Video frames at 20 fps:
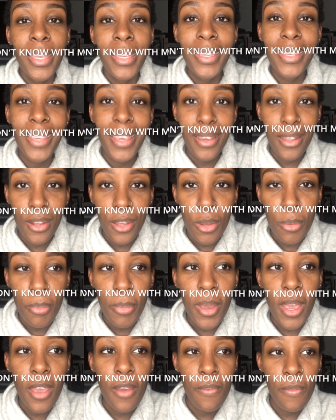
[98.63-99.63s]
get up
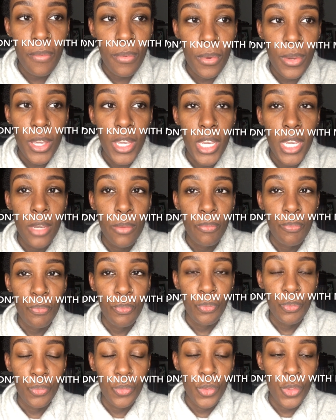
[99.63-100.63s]
every
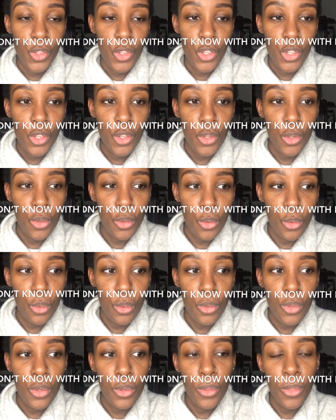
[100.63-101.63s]
2
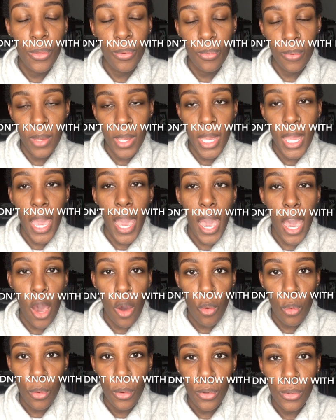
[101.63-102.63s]
to 3
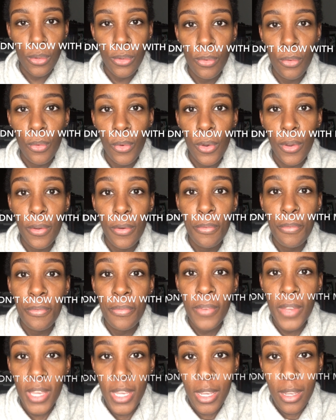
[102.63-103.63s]
hours for a
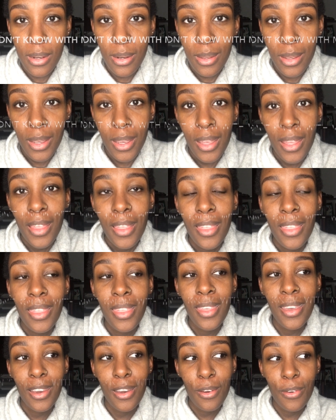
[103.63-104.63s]
feed.
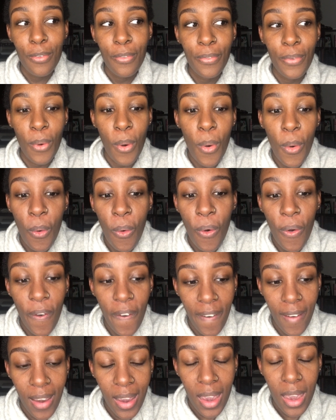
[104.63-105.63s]

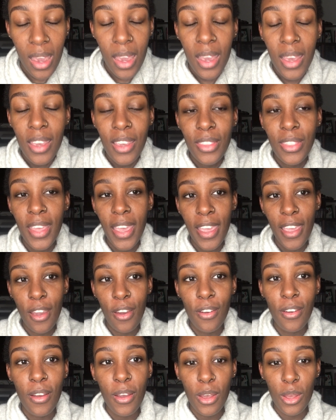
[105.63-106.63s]
Therefore, they
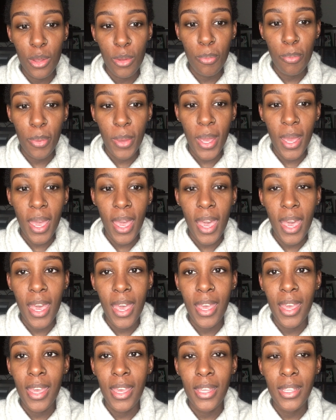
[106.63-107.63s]
are up
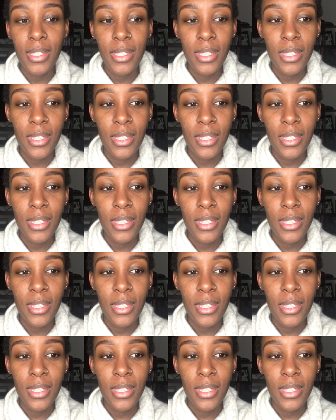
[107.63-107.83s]
at